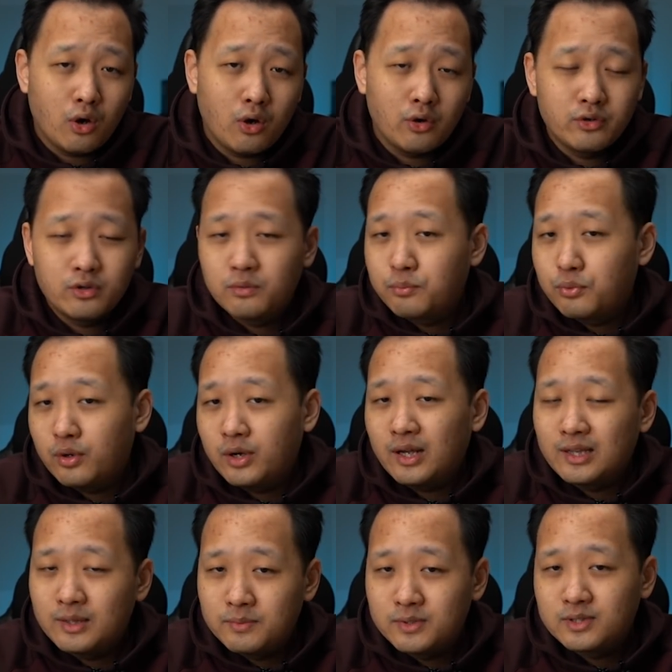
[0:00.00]
honor product
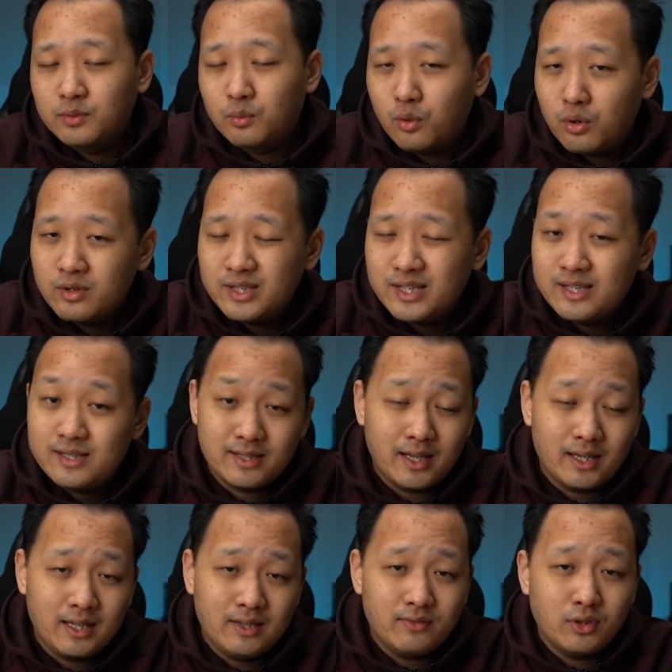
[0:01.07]
limited warranties
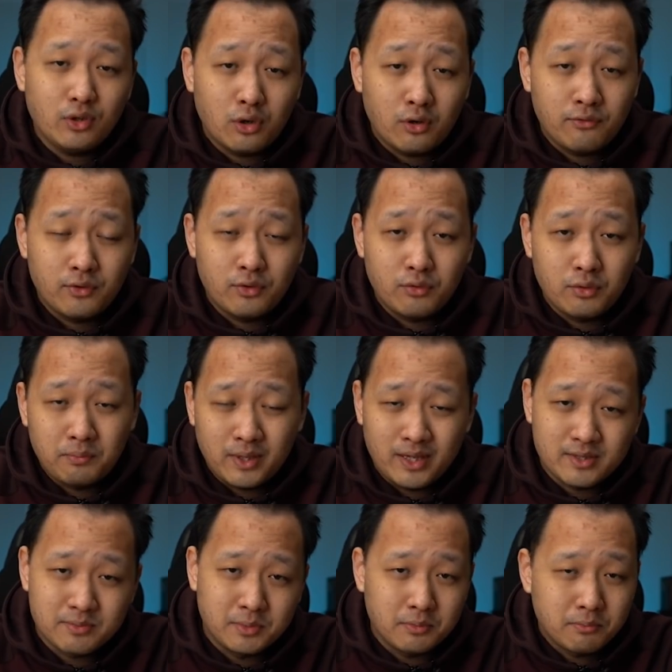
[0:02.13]
and even offer
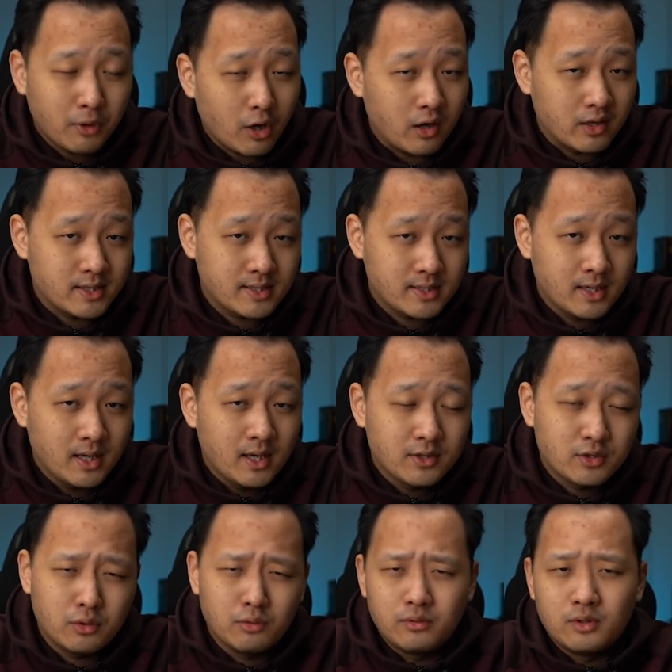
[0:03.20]
replacement parts.
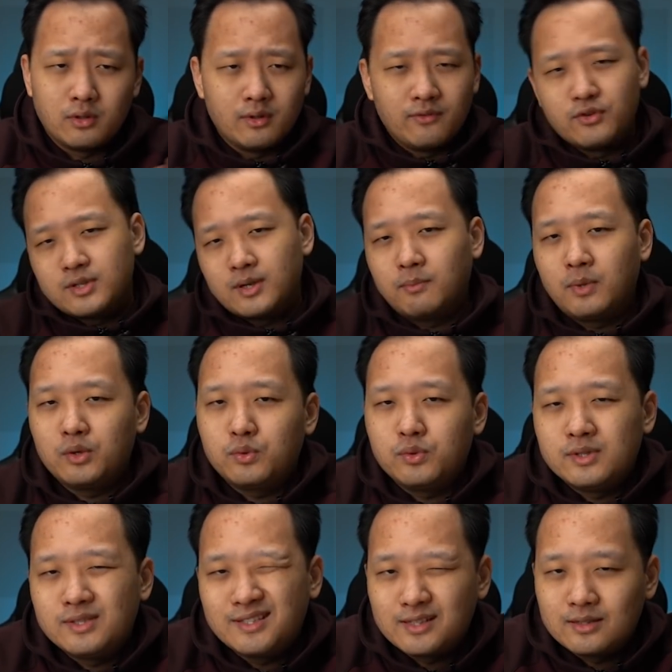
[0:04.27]
So if you're someone who
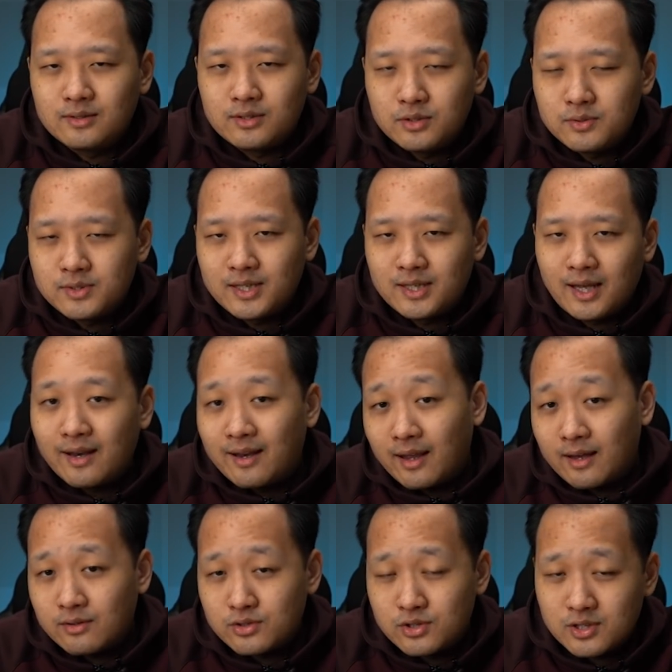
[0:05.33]
is still using an
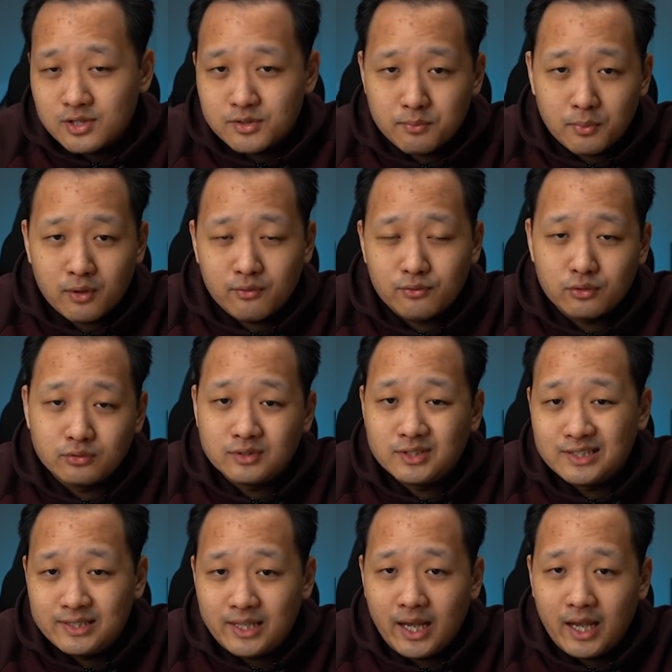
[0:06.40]
LG smartphone
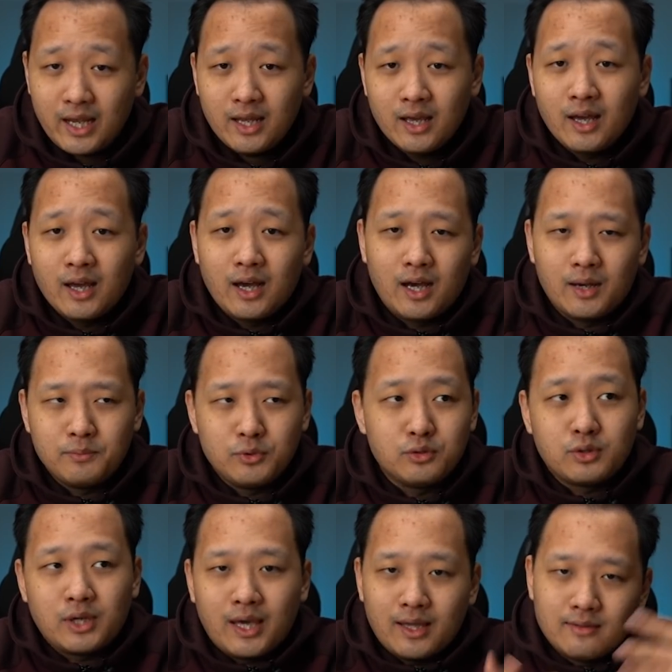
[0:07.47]
today, you
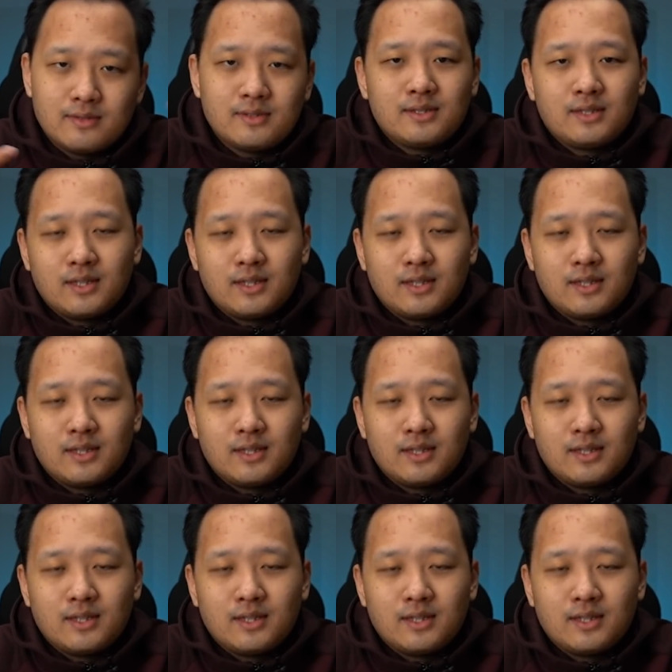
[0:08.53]
can